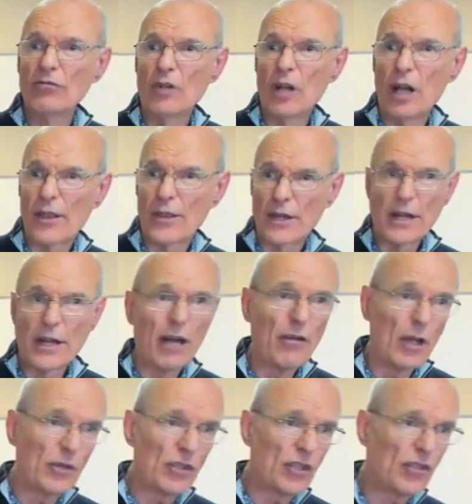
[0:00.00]
rather than our
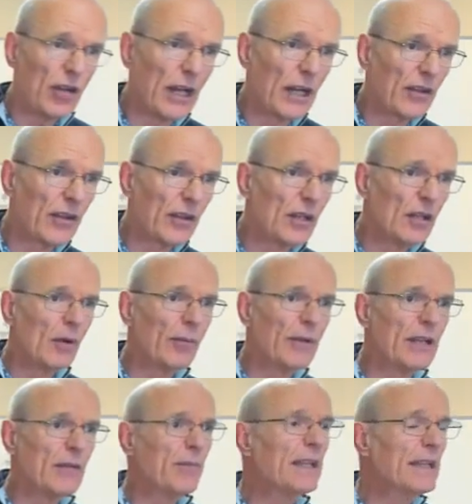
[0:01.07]
own strength when
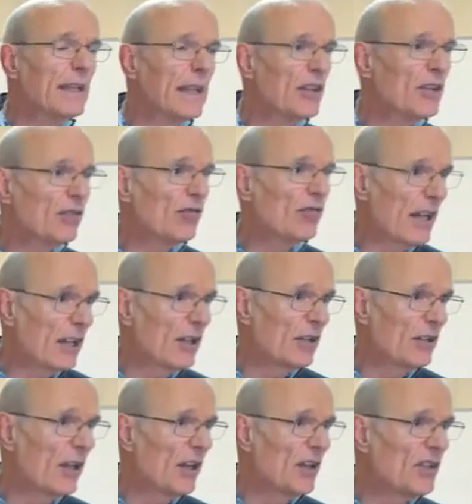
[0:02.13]
we begin to
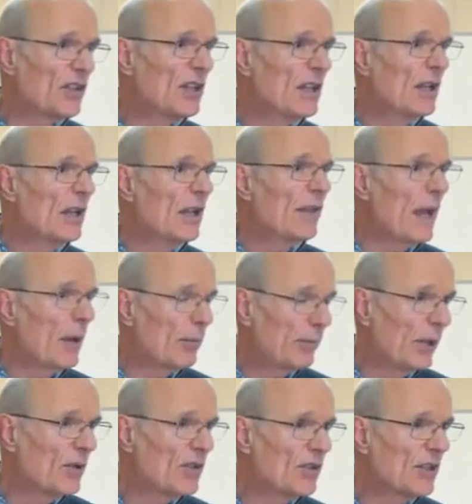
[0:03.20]
recognize that
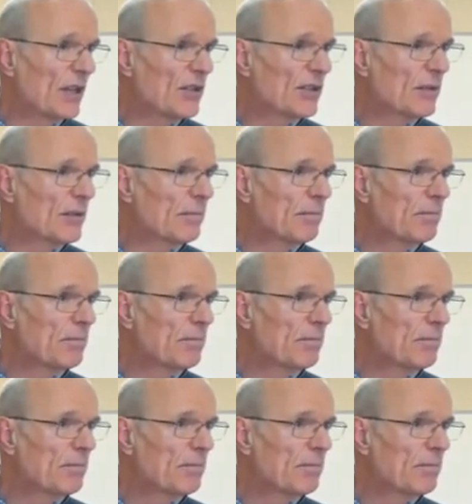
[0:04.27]
process.